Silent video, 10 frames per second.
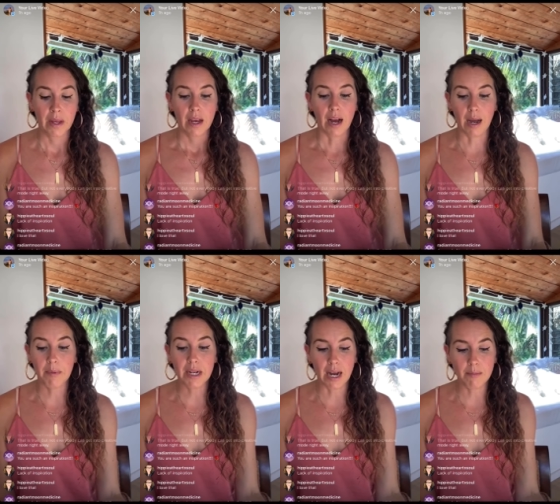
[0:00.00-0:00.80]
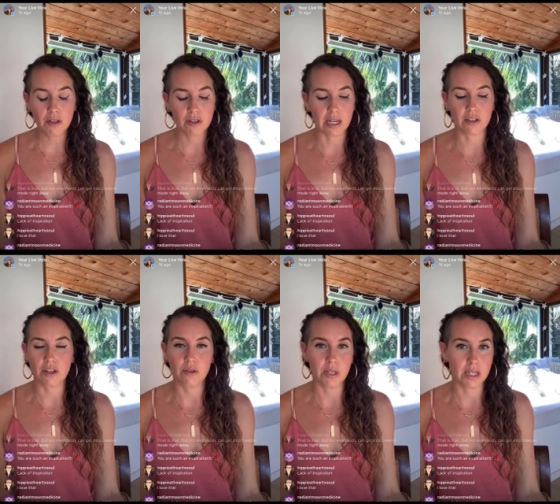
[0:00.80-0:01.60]
I mean, I'm just actually
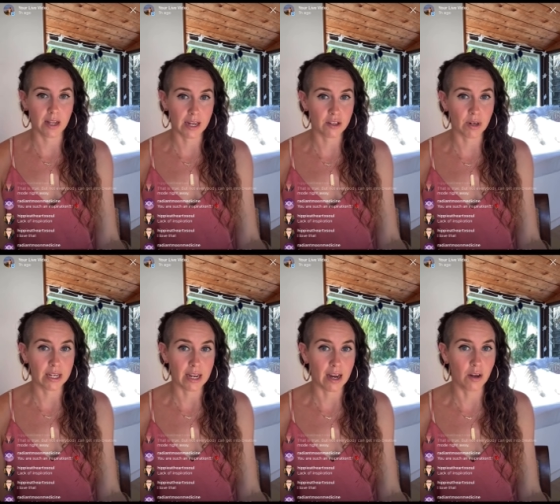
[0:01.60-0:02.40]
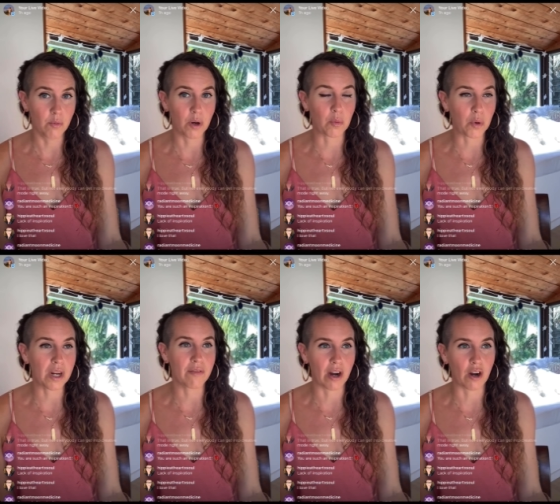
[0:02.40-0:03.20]
doing a class right now where one of
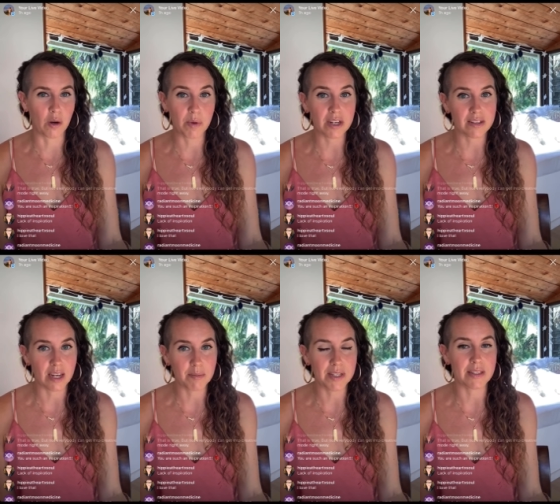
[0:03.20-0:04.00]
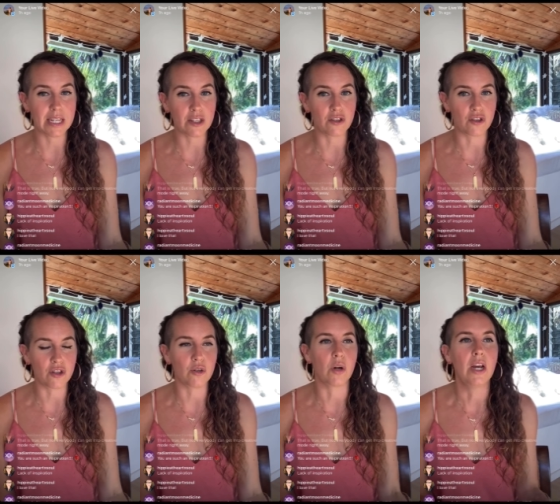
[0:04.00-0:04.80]
our homework assignments is
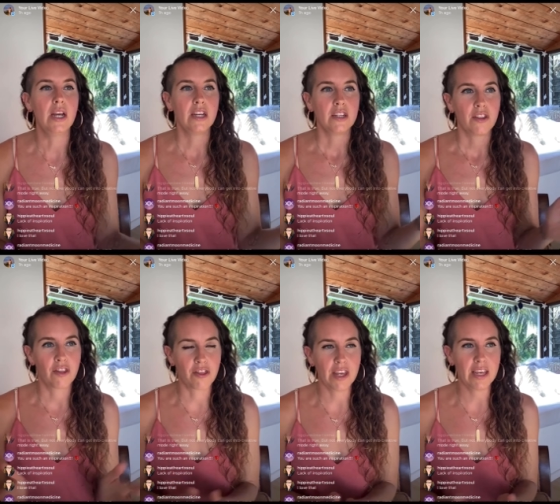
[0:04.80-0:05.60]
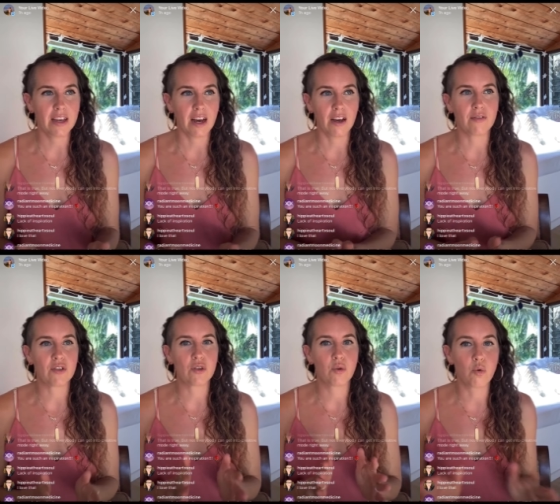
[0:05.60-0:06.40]
to think of
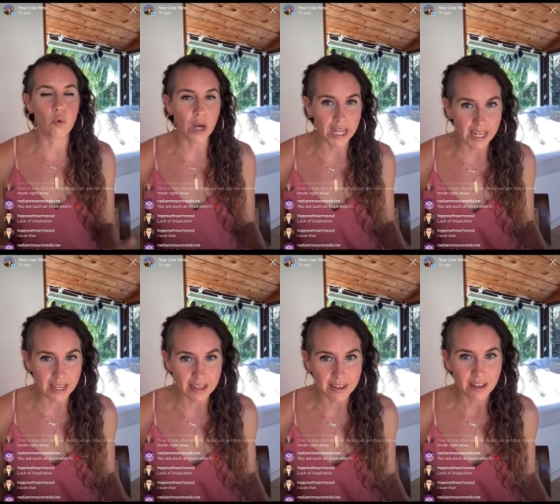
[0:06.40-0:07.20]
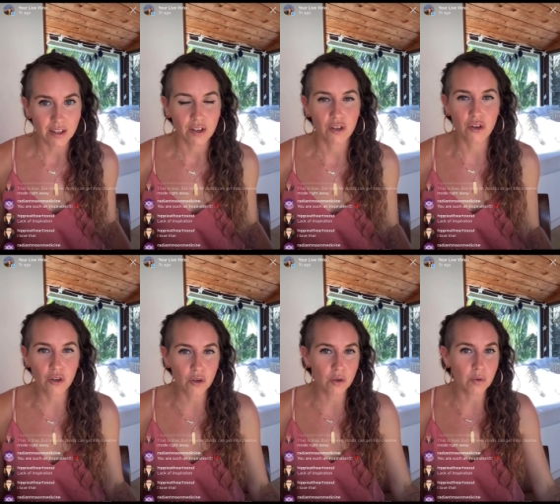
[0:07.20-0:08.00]
20
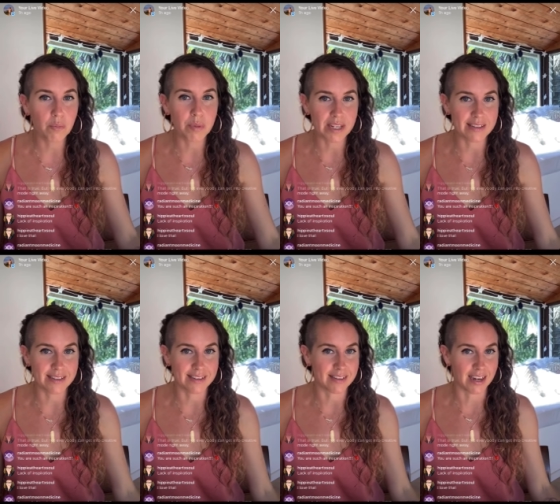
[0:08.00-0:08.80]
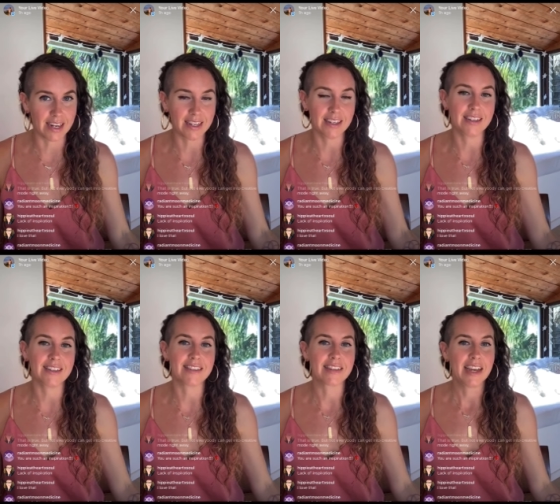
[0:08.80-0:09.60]
new business
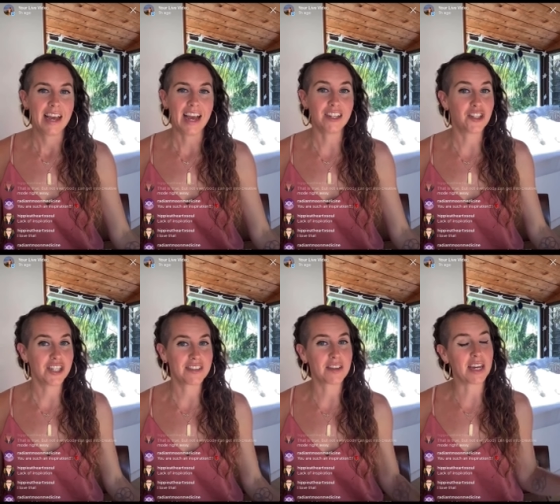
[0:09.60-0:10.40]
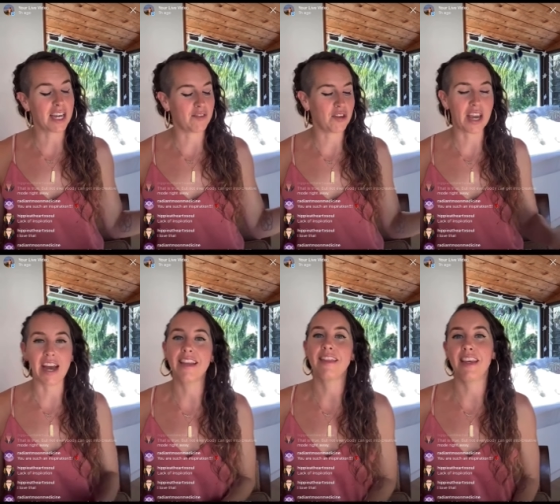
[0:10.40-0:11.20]
ideas. And she's like, if you
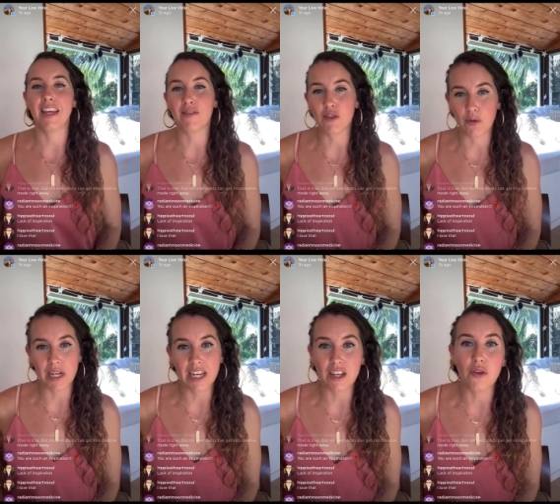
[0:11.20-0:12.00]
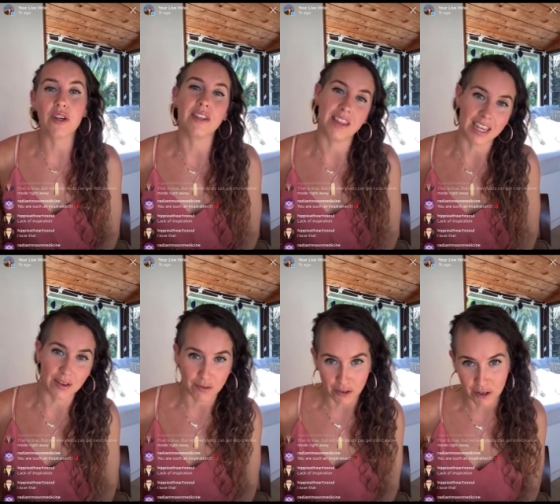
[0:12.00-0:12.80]
can't think of 20, you can think of
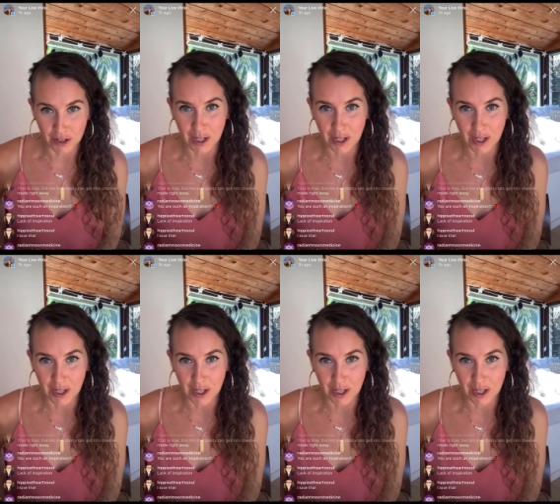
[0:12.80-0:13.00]
30.